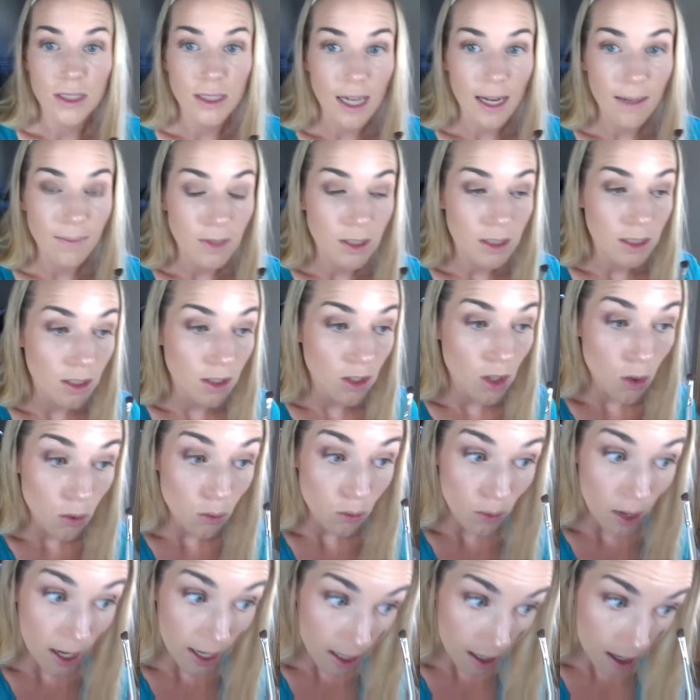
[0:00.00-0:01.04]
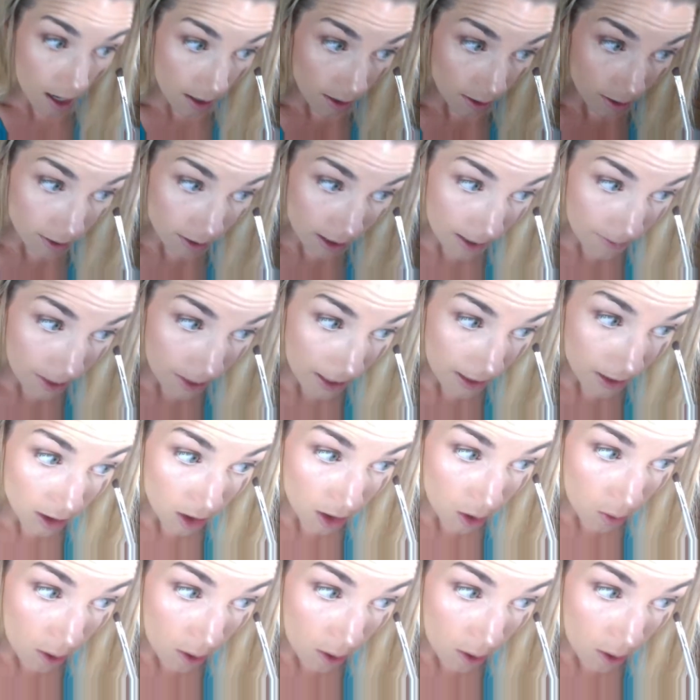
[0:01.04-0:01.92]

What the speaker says: I'm just going to go right under, I'm not going to go